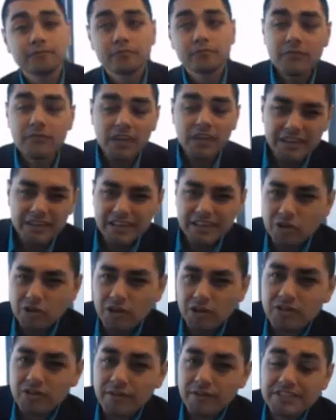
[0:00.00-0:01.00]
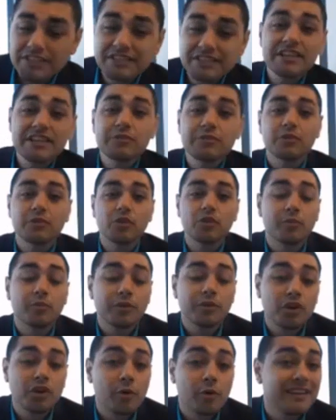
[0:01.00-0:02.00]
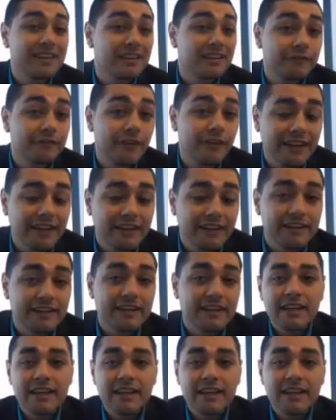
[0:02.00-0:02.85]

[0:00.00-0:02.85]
And then you also have a secret group where nobody can find it.